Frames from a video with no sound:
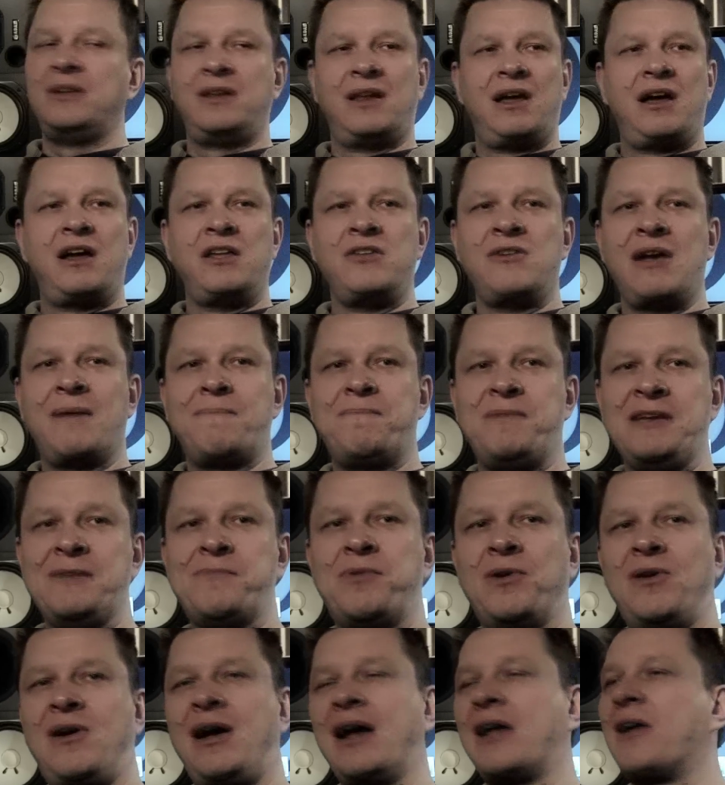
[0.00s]
know, and you had
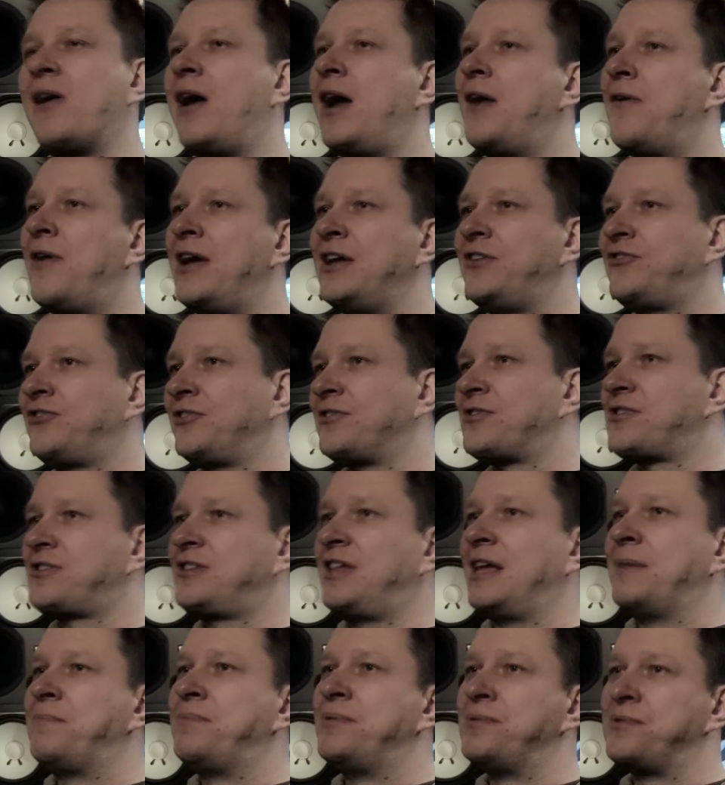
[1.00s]
people like Iration
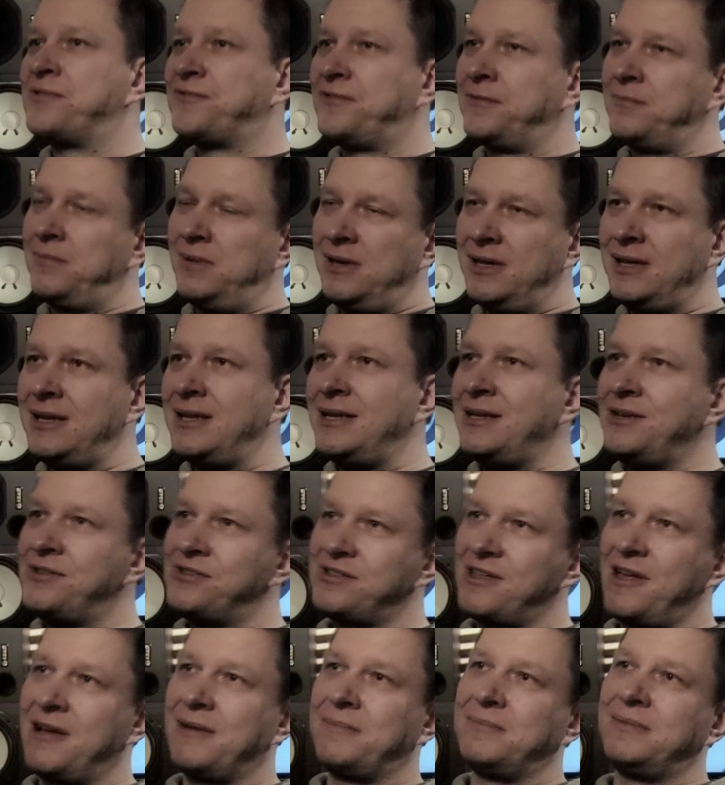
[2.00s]
Steppers from Leeds
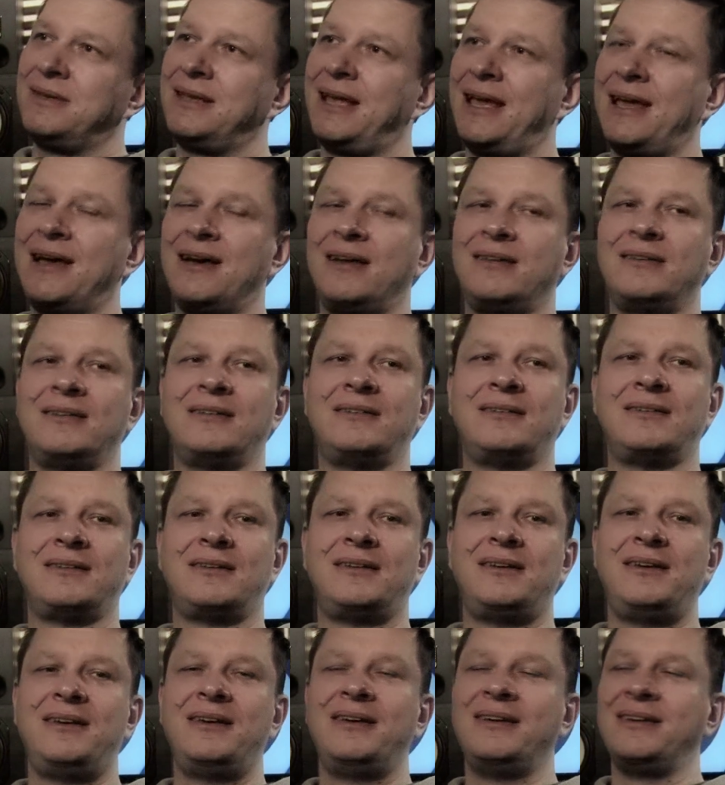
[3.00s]
come down and
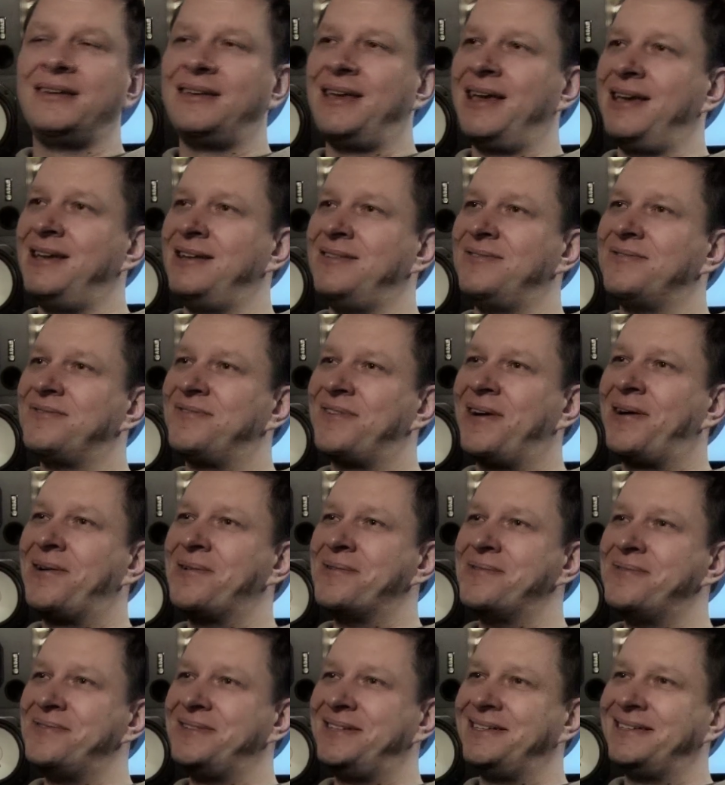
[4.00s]
get
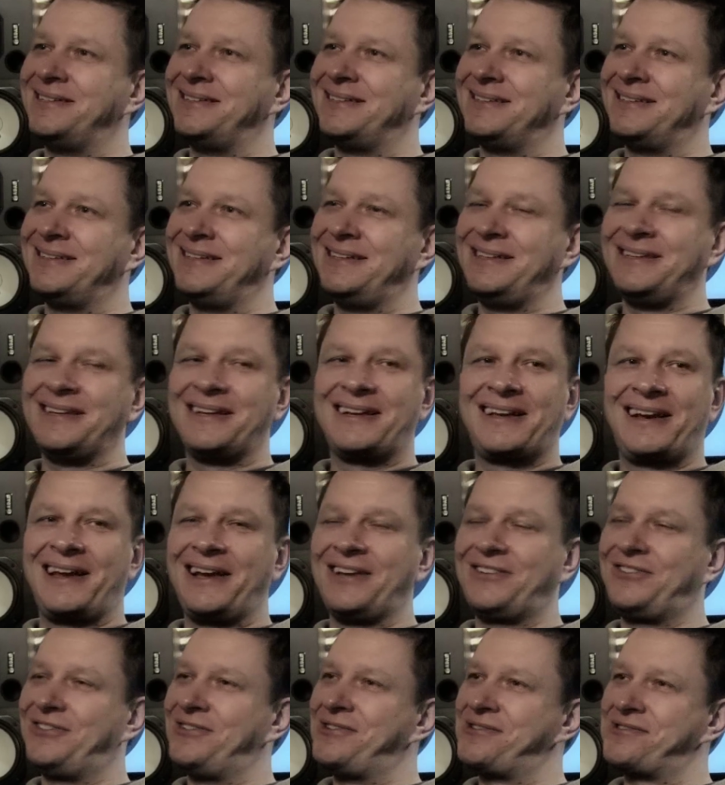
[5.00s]
involved in
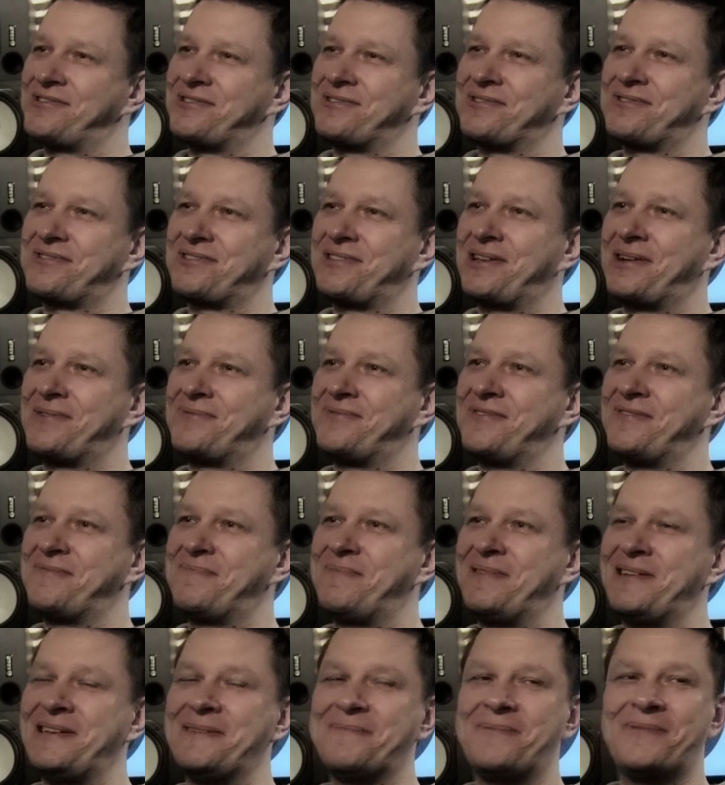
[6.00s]
clashes and stuff with
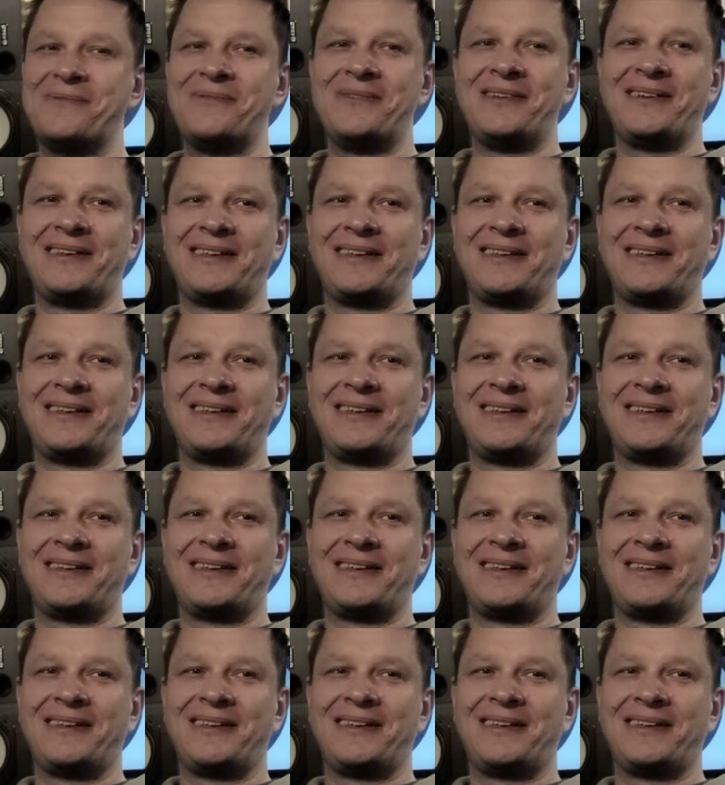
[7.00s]
people, you